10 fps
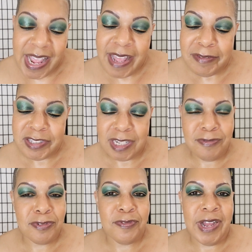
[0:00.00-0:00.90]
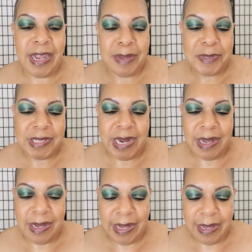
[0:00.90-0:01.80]
I have several vibes that I
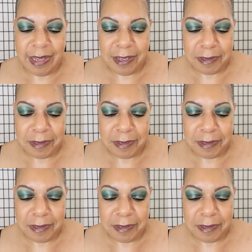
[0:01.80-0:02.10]
like.